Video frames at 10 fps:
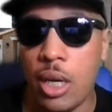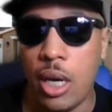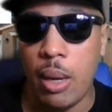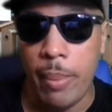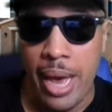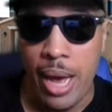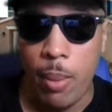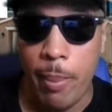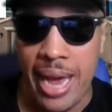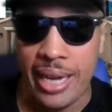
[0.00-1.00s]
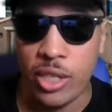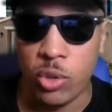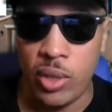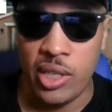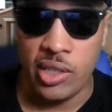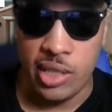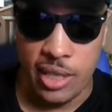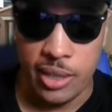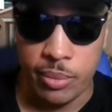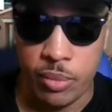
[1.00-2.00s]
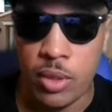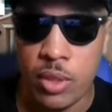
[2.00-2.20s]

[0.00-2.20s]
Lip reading: Now, back in 2010,